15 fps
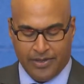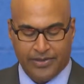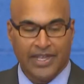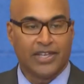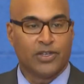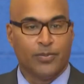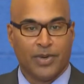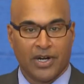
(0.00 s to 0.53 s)

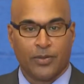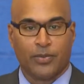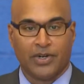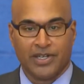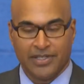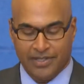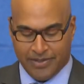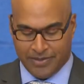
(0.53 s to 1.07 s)
Thank you, Mayor
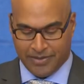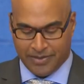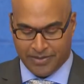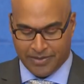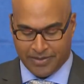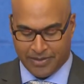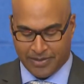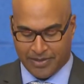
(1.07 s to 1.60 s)
Breed.
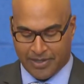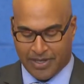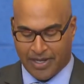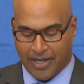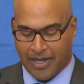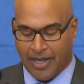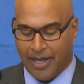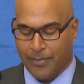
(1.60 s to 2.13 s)

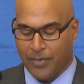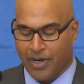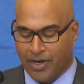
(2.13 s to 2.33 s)
I'm